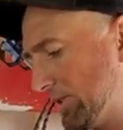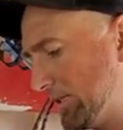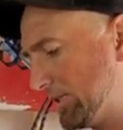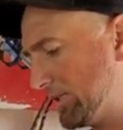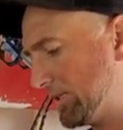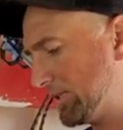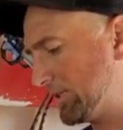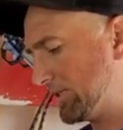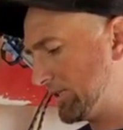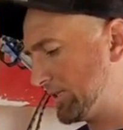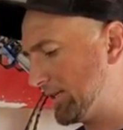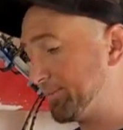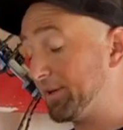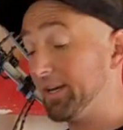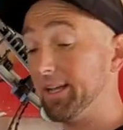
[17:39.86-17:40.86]

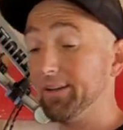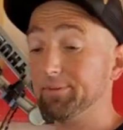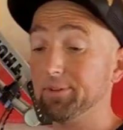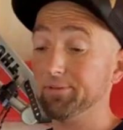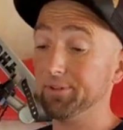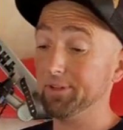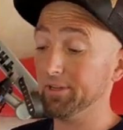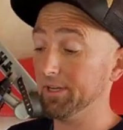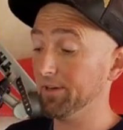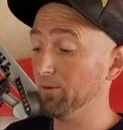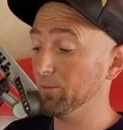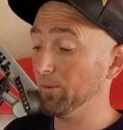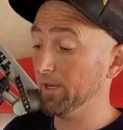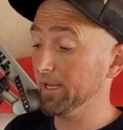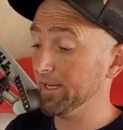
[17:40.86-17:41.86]
I'm gonna have to figure out a
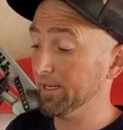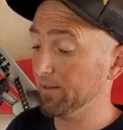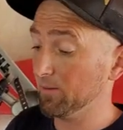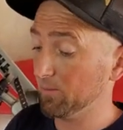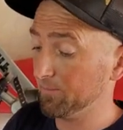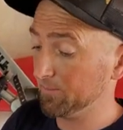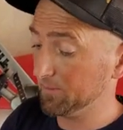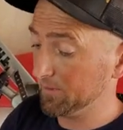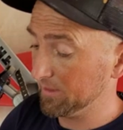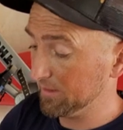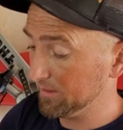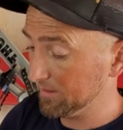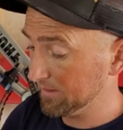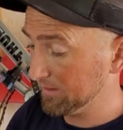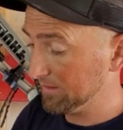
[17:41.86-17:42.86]
way, hopefully,
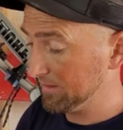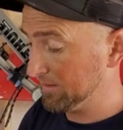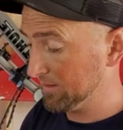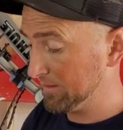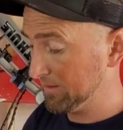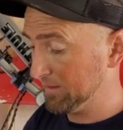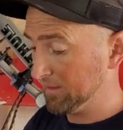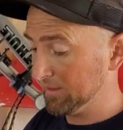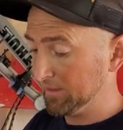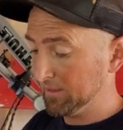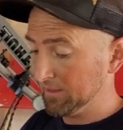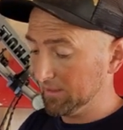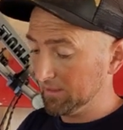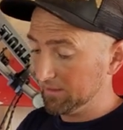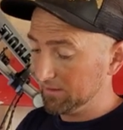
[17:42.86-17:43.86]

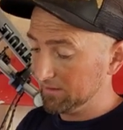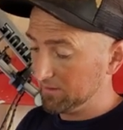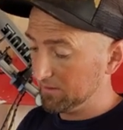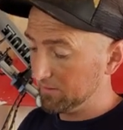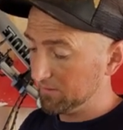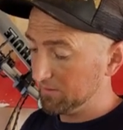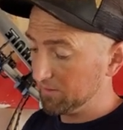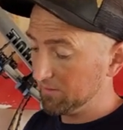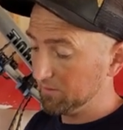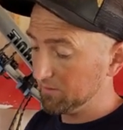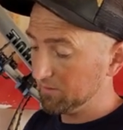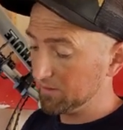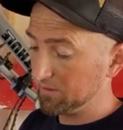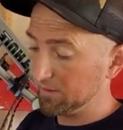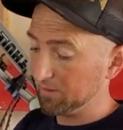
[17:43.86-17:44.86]
to
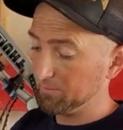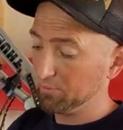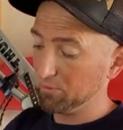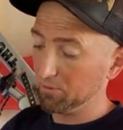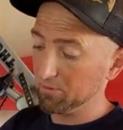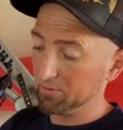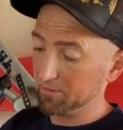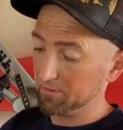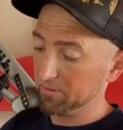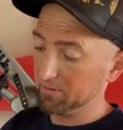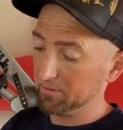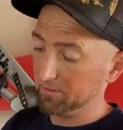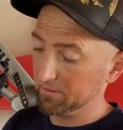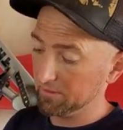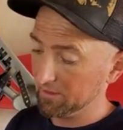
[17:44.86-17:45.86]
use a puller
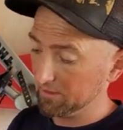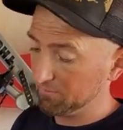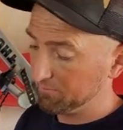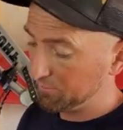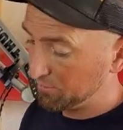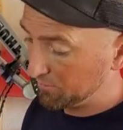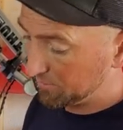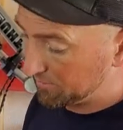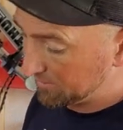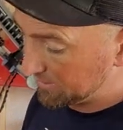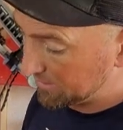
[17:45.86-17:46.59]
and pull this